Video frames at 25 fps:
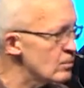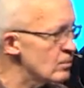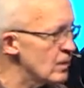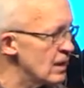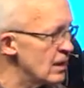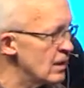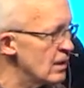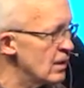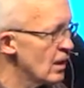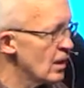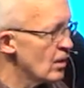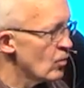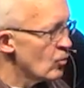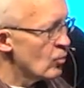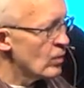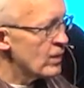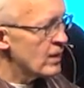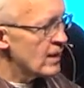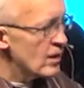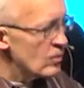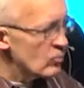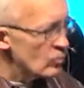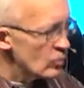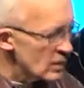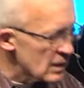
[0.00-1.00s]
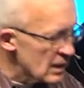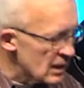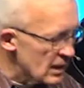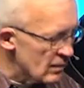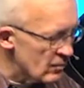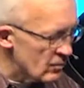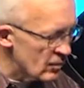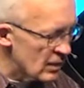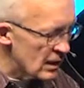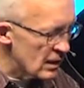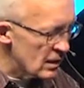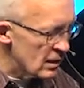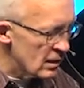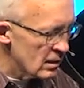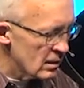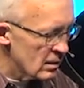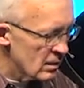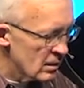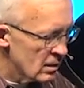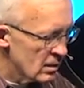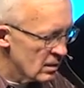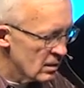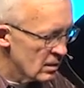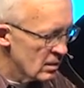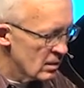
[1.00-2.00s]
me when they were giving,
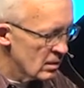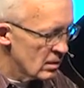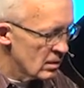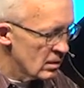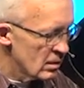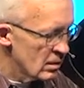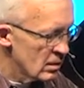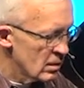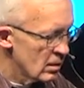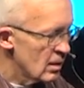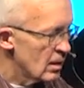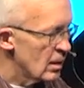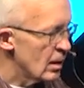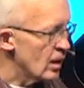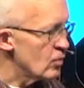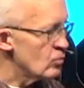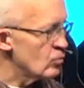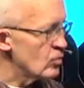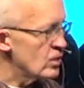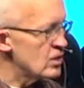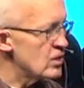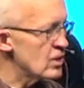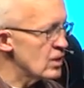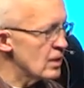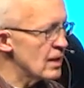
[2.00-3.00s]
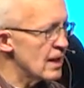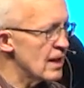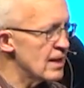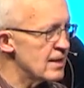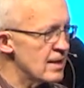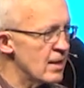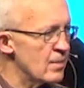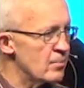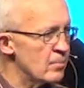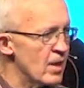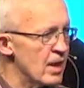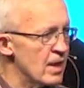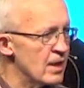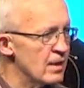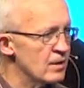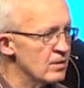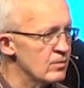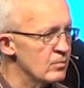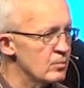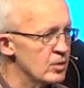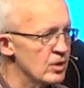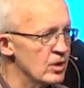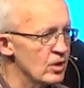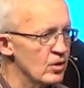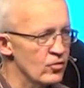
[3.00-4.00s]
and we still had that pile of
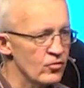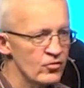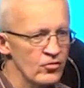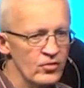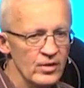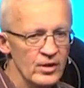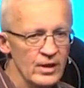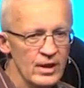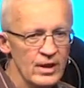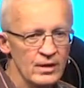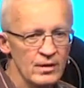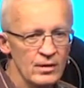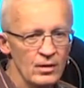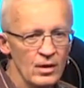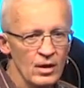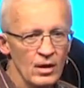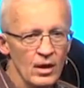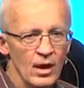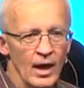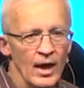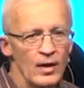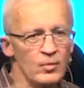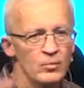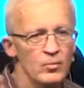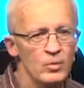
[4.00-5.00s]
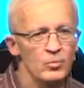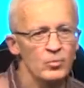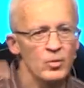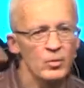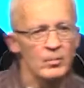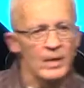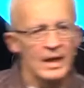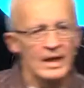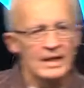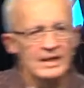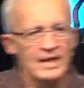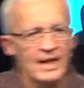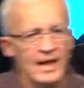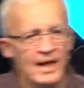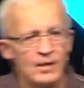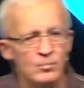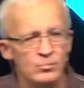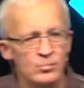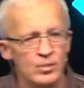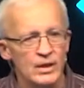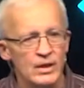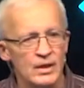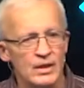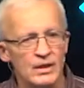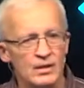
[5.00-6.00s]
bills. And then I remember my dad
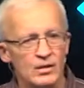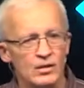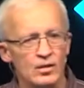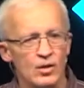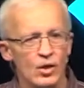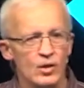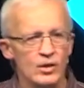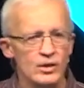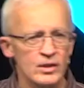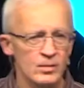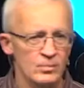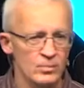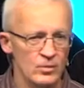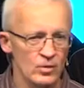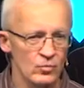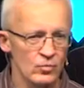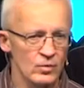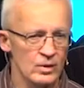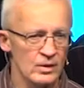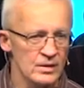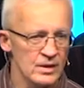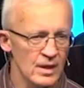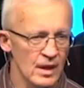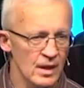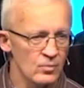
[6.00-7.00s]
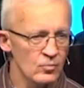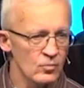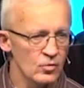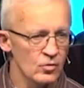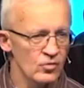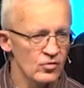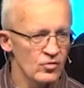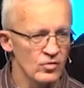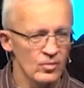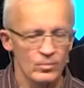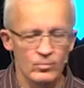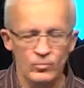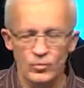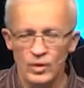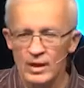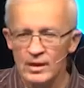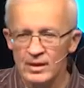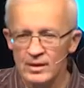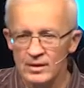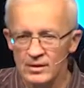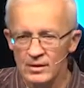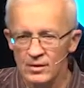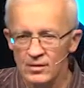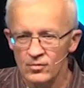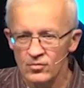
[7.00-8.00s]
being in an argument one time with some
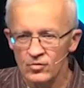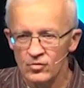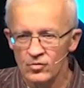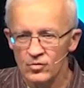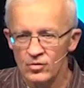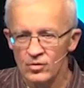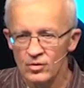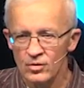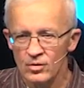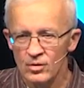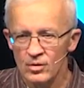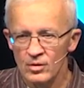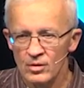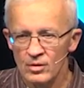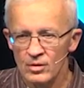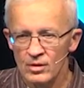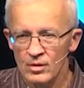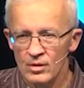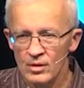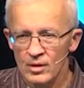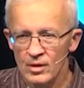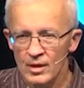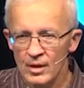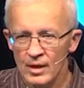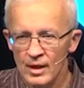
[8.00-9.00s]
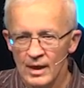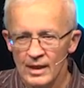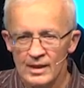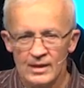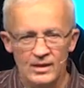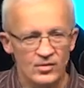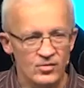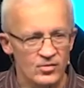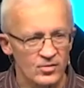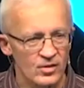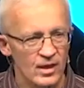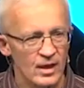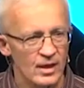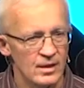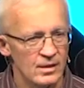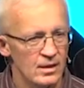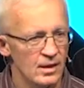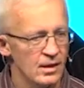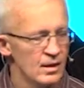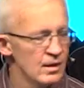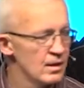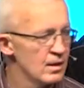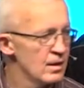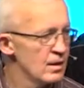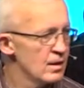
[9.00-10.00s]
relatives, and he said,
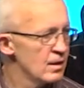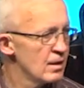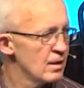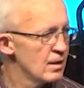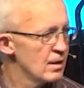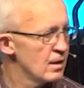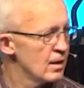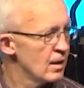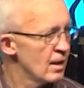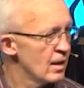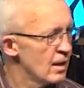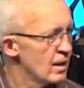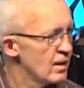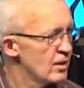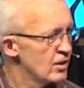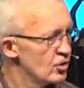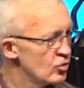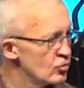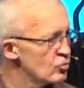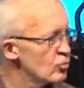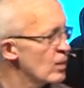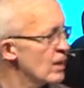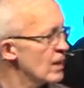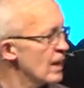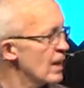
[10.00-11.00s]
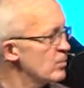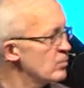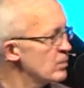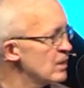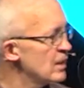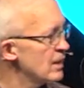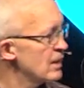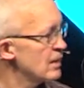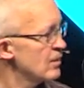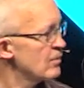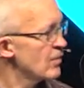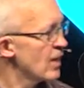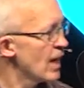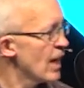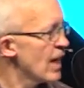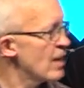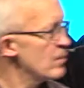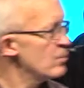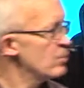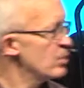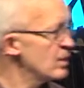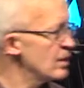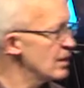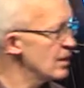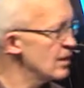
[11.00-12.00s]
here's what I believe. I
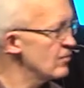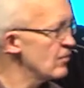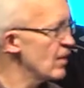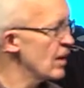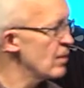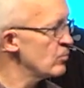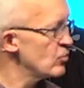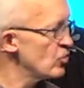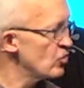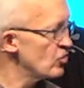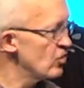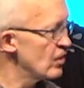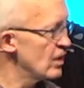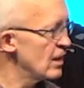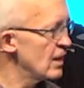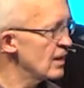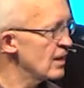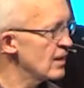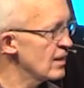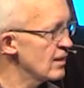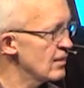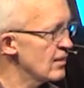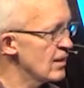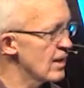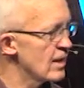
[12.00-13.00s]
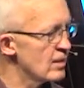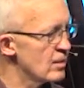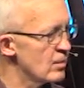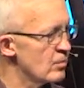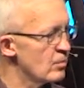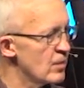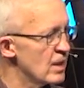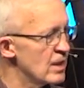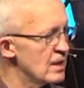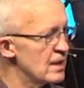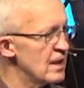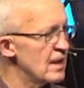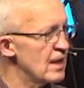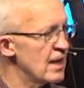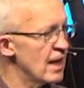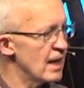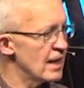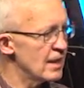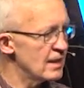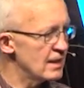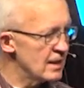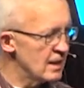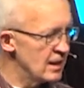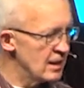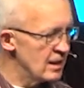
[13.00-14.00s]
believe I'm seeing that the money I
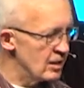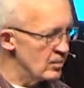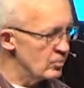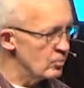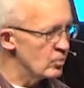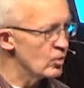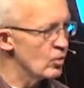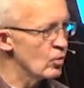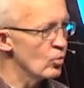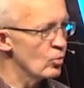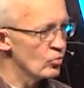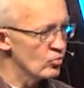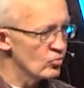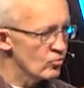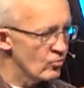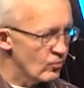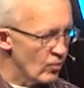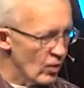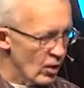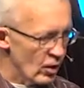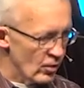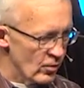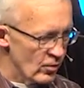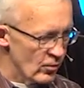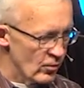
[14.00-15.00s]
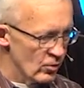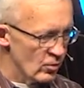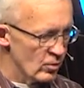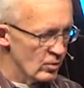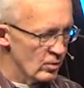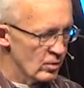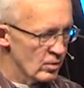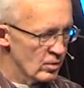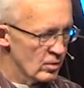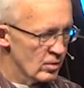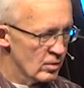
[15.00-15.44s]
keep goes farther